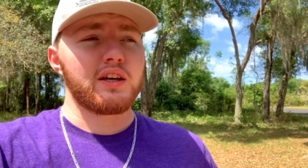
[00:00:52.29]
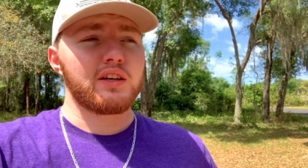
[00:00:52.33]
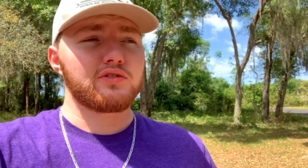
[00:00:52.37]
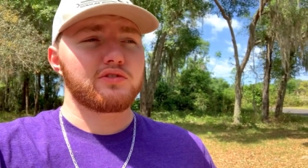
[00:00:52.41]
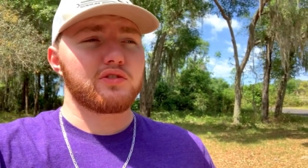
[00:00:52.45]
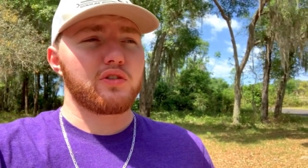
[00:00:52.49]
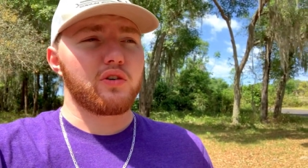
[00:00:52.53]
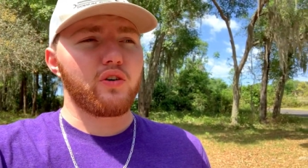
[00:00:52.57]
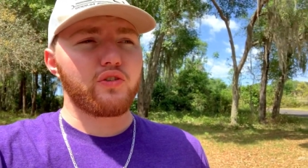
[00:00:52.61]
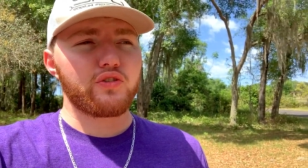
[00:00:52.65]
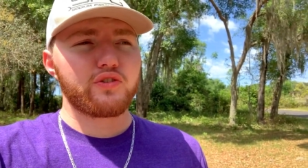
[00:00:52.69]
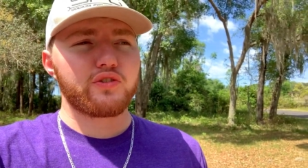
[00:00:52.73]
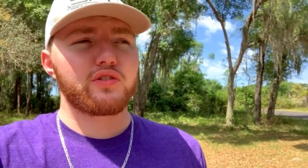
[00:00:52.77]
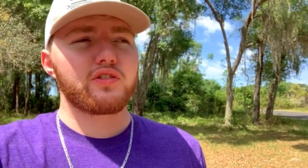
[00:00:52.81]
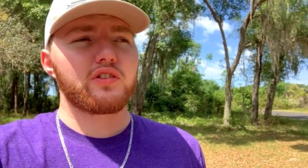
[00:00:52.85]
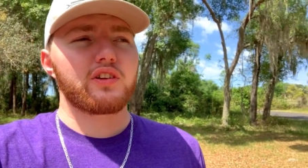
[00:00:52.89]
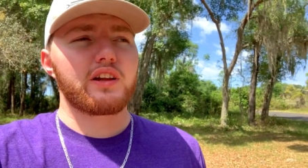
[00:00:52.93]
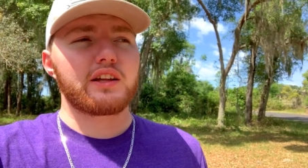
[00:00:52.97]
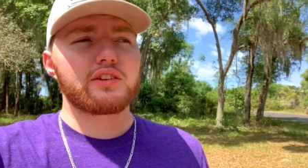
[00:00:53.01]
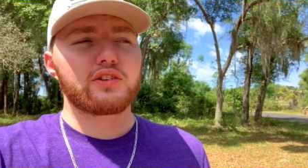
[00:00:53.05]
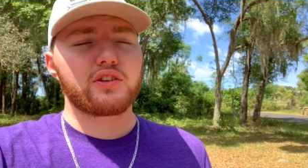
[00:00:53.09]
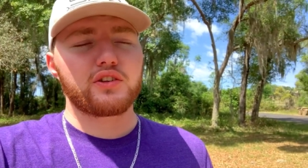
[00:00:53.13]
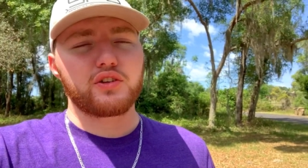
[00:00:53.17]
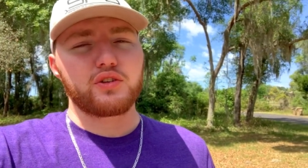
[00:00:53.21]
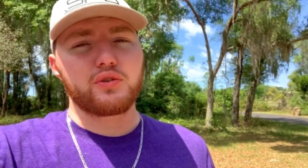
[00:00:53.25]
So all you're
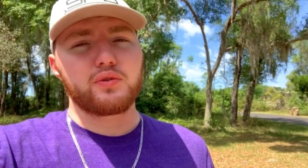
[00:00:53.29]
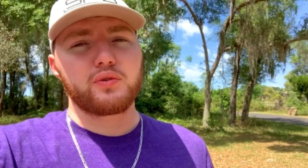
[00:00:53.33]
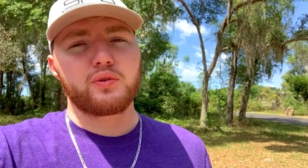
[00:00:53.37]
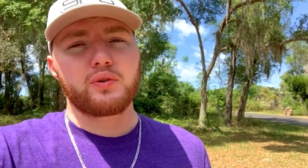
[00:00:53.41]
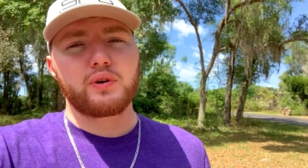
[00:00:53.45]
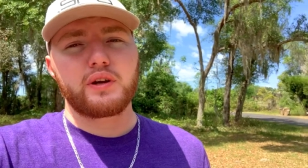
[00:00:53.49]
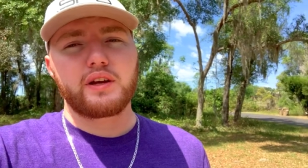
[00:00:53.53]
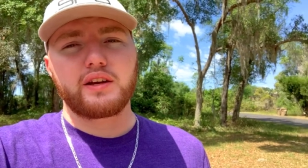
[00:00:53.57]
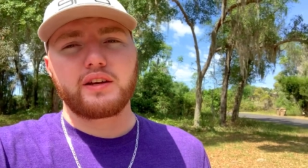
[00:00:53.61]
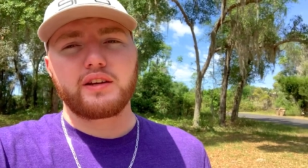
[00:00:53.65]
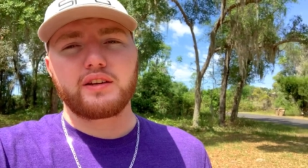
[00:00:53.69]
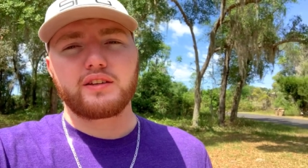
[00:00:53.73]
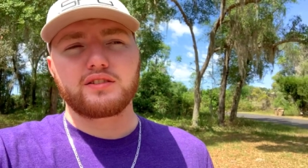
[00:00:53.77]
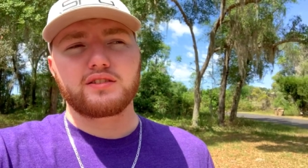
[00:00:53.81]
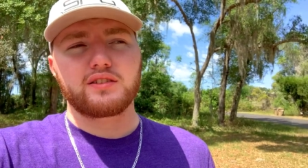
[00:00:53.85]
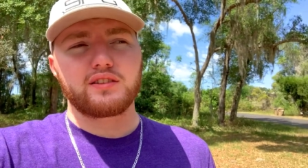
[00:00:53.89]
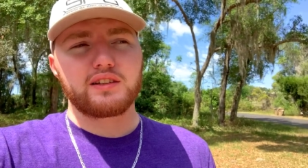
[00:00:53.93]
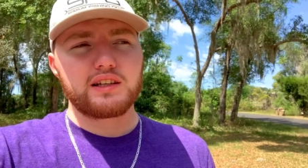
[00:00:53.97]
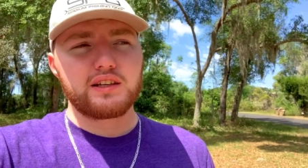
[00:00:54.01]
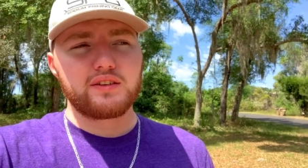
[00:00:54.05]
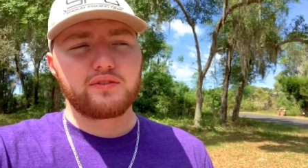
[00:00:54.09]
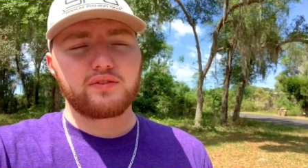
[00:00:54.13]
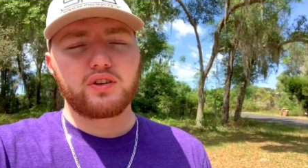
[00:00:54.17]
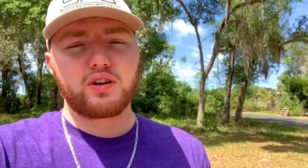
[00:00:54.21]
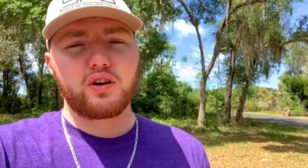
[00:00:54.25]
allowed to do is
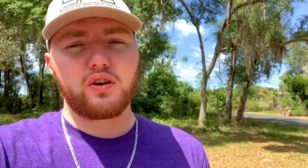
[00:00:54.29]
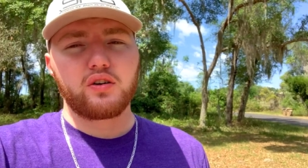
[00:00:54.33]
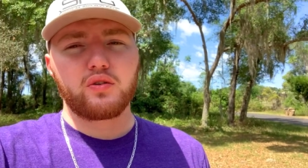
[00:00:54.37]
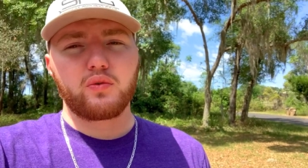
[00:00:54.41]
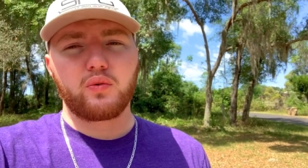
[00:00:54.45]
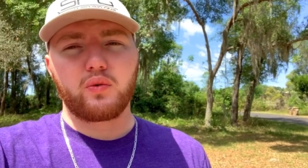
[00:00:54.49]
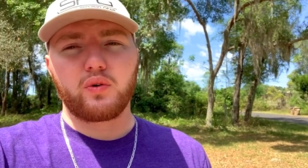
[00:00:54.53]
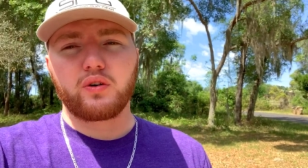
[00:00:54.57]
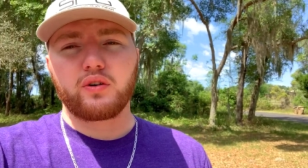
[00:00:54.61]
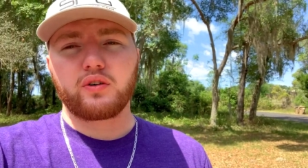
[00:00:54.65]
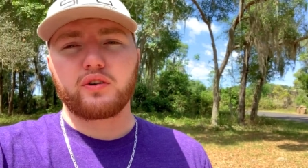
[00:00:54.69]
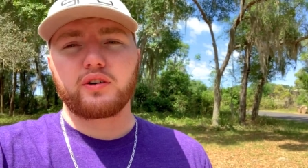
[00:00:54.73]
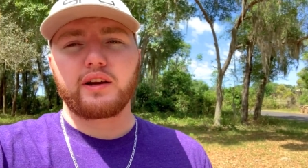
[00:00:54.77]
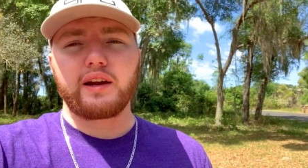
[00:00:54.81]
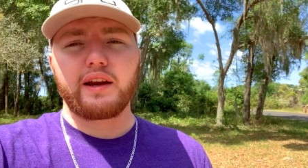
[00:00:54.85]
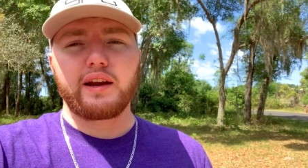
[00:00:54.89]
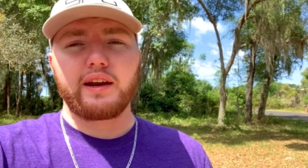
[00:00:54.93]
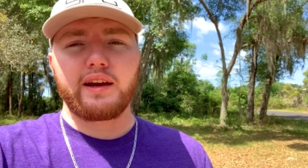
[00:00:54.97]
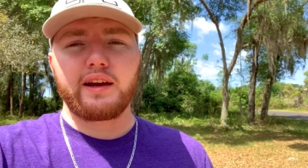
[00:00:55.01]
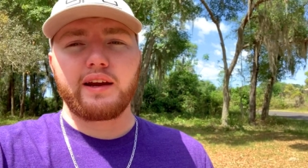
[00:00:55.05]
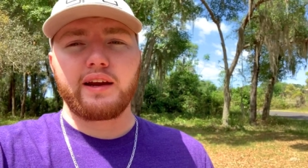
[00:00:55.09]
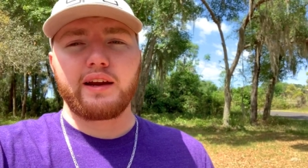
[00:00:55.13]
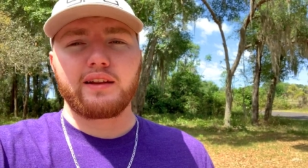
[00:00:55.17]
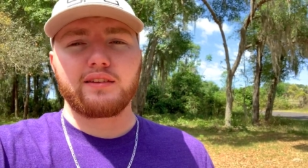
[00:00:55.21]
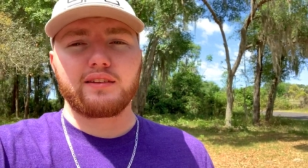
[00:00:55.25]
leave to go to work
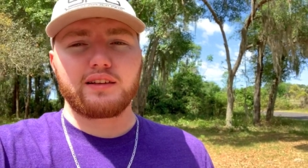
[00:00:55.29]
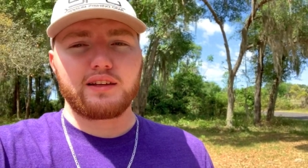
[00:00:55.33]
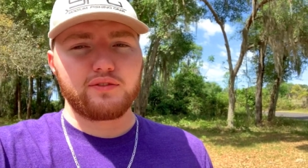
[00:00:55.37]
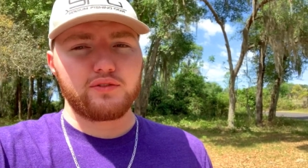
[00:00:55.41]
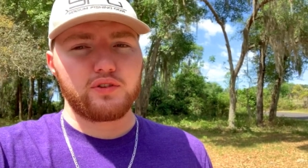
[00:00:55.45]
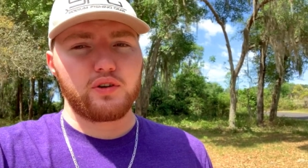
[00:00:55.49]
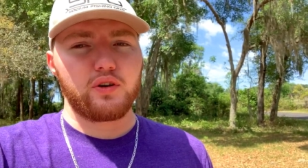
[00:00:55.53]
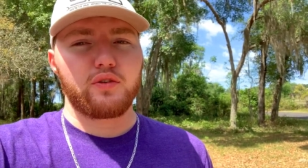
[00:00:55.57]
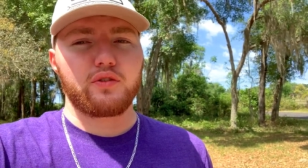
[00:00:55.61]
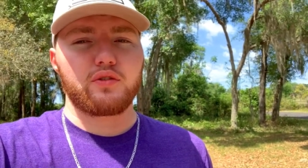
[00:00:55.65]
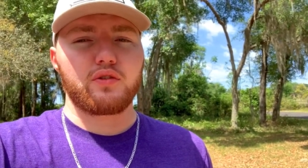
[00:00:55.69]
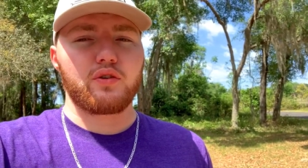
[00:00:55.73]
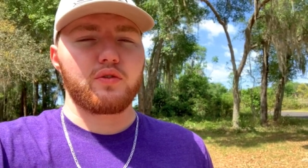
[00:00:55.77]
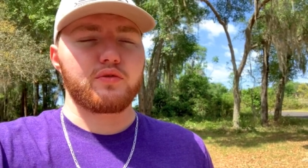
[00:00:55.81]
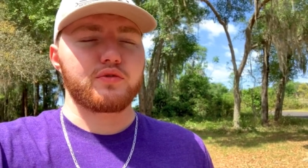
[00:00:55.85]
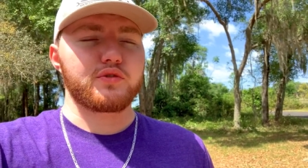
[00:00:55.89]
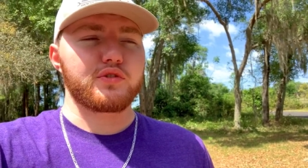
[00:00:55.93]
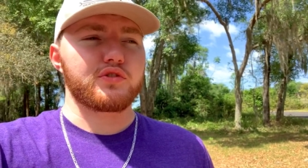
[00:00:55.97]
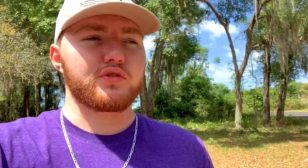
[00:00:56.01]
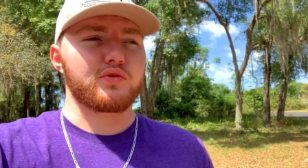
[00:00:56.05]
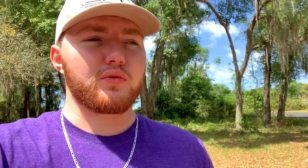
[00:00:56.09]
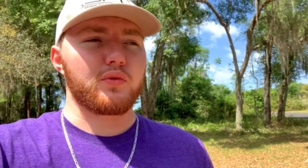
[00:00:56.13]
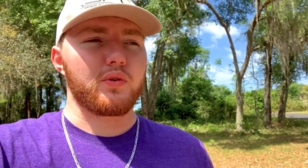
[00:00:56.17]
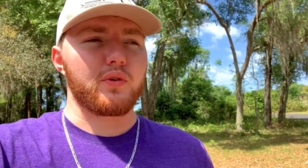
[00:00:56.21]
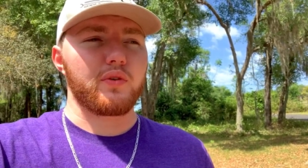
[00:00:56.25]
and leave to go to the
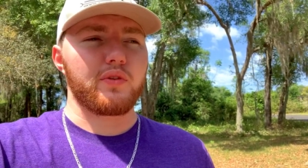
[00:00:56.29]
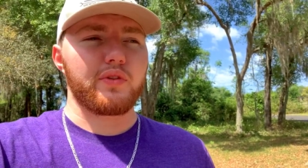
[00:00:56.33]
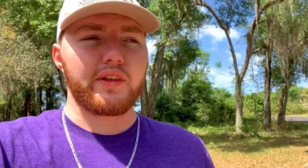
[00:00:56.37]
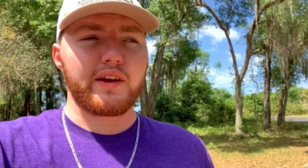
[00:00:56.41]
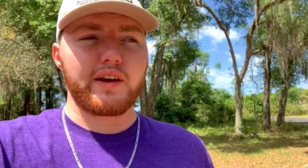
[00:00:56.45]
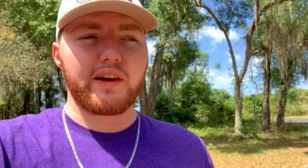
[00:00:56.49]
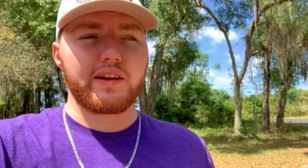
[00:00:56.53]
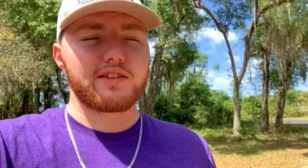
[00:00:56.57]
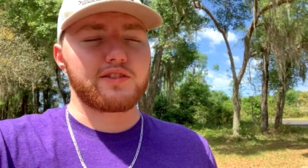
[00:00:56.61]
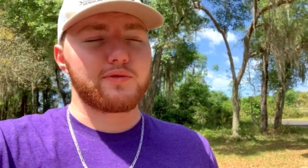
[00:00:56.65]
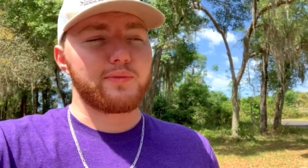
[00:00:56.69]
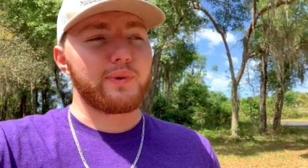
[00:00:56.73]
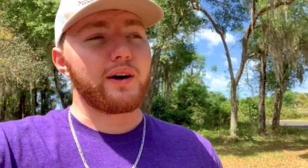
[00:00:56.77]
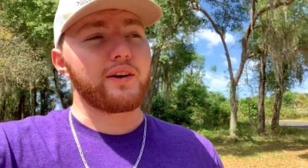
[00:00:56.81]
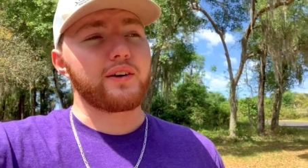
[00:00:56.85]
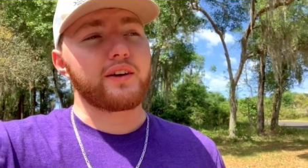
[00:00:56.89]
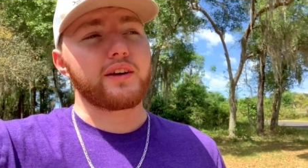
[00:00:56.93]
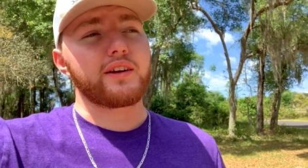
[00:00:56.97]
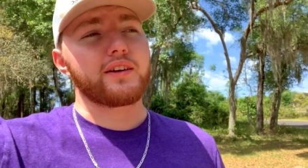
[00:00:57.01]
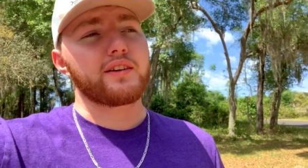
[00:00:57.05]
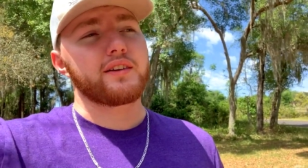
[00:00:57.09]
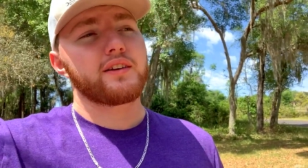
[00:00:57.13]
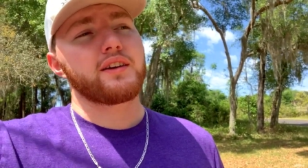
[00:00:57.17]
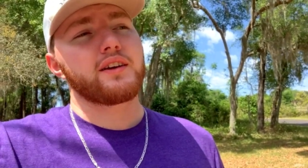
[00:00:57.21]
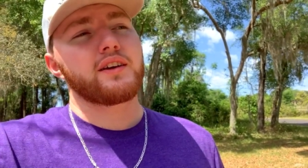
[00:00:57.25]
grocery store. That's about
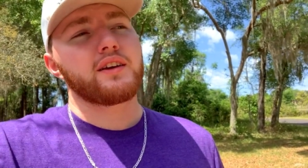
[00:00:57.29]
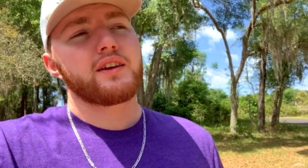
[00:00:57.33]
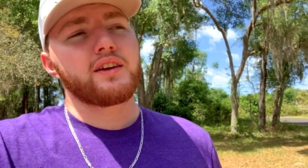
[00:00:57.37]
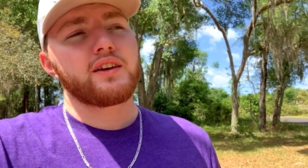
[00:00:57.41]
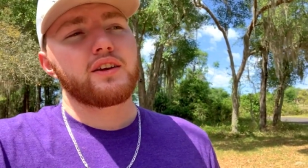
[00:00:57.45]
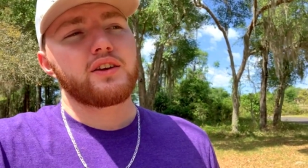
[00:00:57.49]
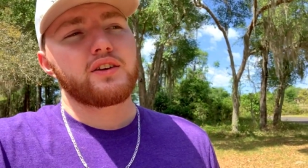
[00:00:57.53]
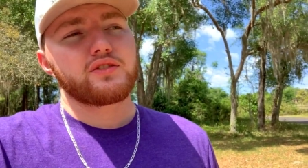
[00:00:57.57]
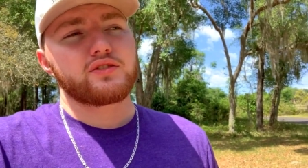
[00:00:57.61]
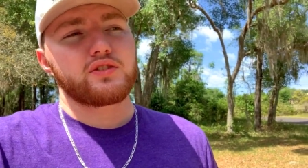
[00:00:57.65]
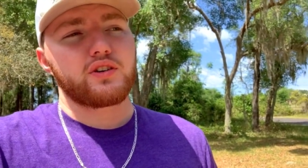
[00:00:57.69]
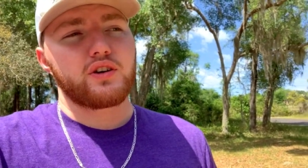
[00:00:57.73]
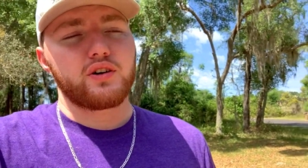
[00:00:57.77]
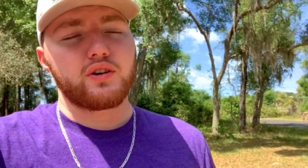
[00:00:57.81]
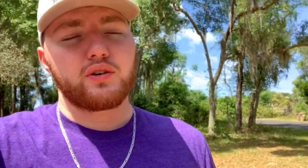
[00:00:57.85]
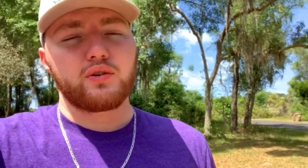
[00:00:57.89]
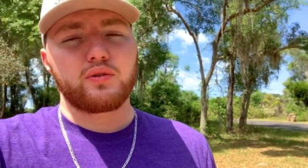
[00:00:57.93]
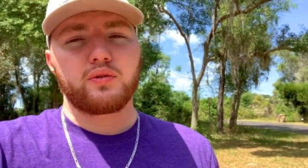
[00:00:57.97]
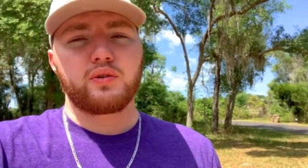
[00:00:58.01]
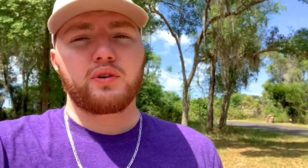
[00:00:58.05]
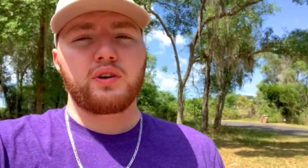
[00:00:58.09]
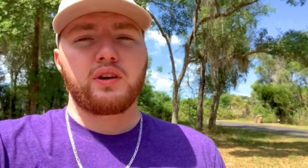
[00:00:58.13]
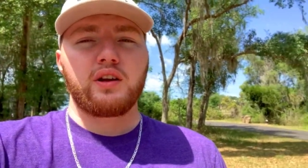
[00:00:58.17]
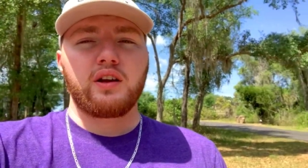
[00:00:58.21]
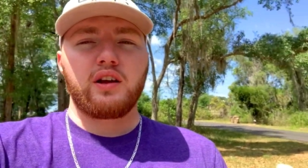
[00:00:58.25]
it. So